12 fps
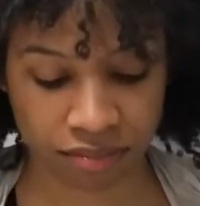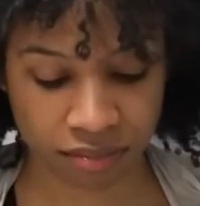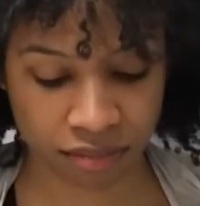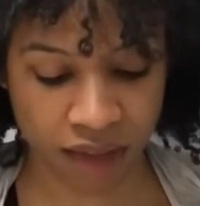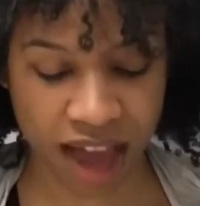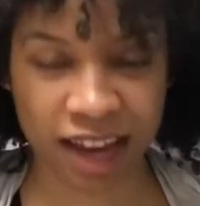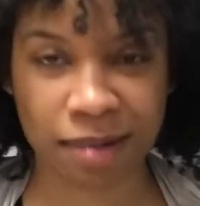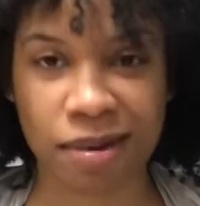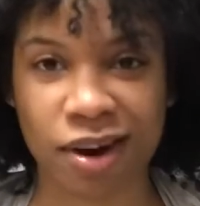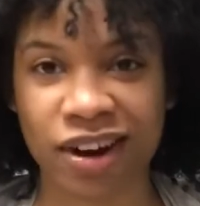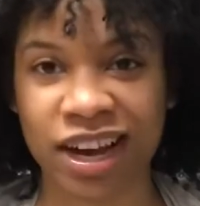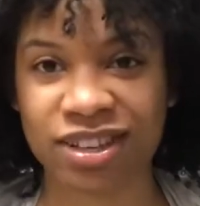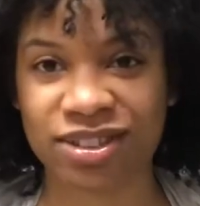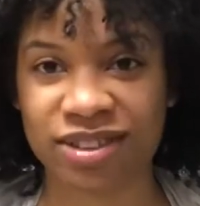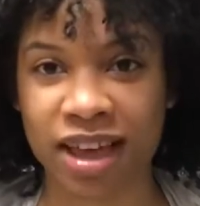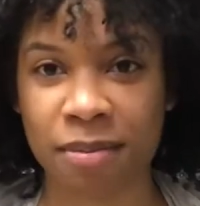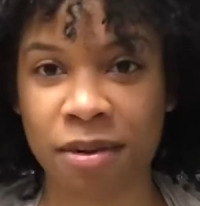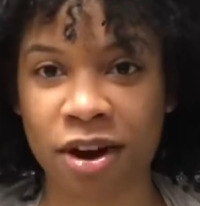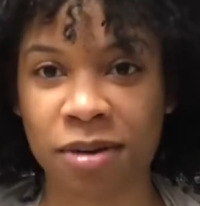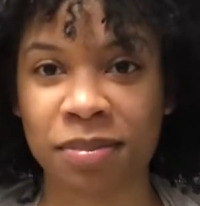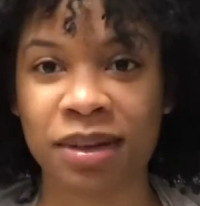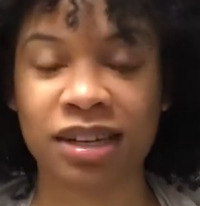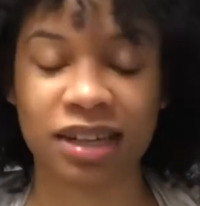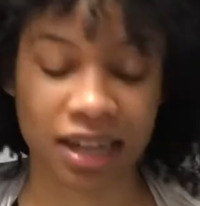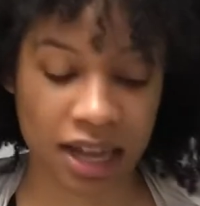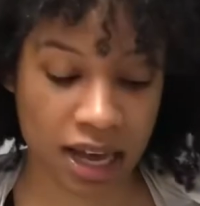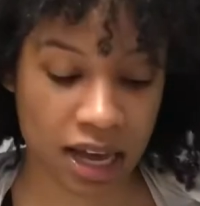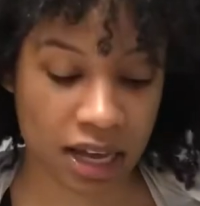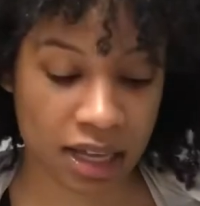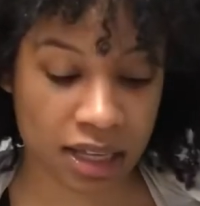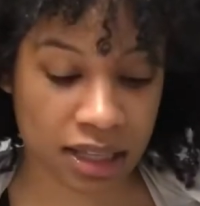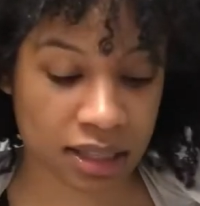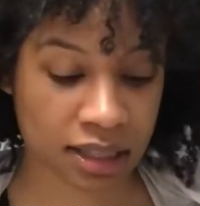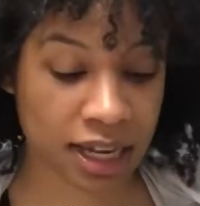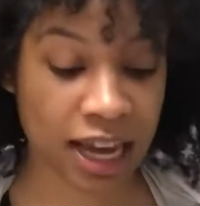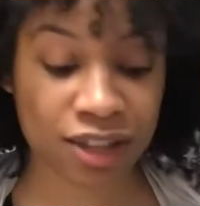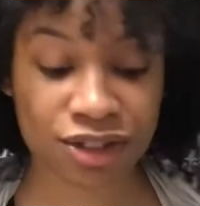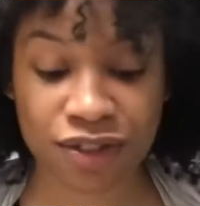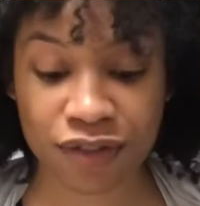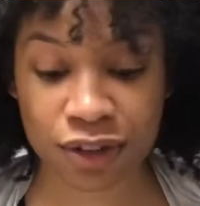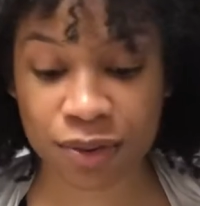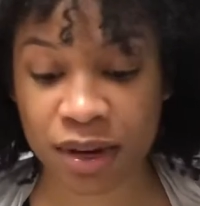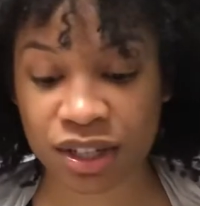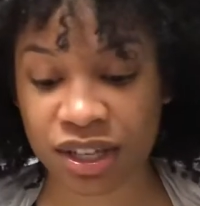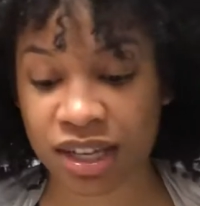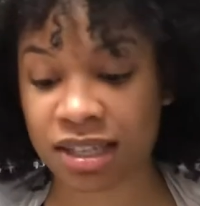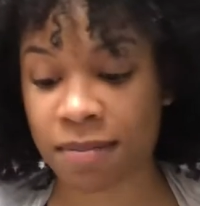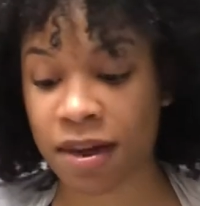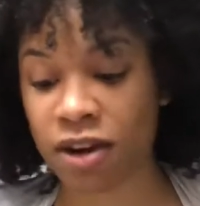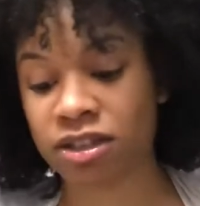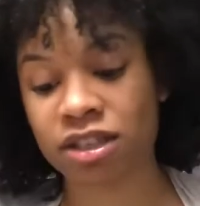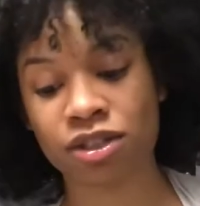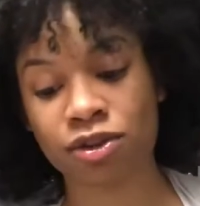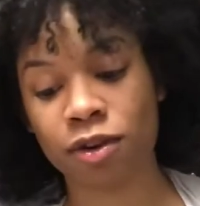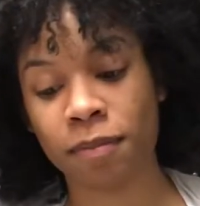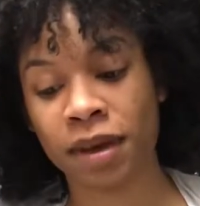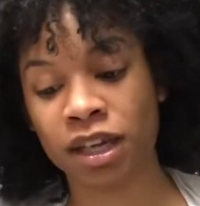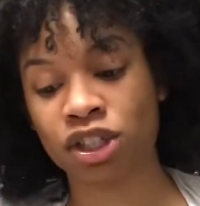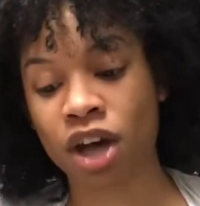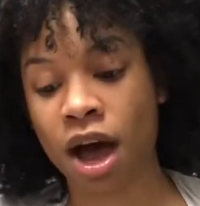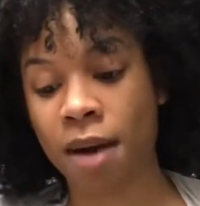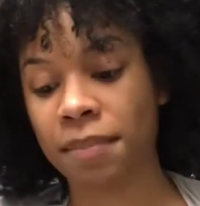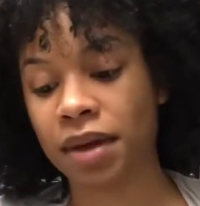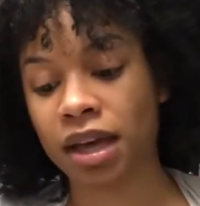I could better answer that part. But to answer the first question, is it better to do a big chop?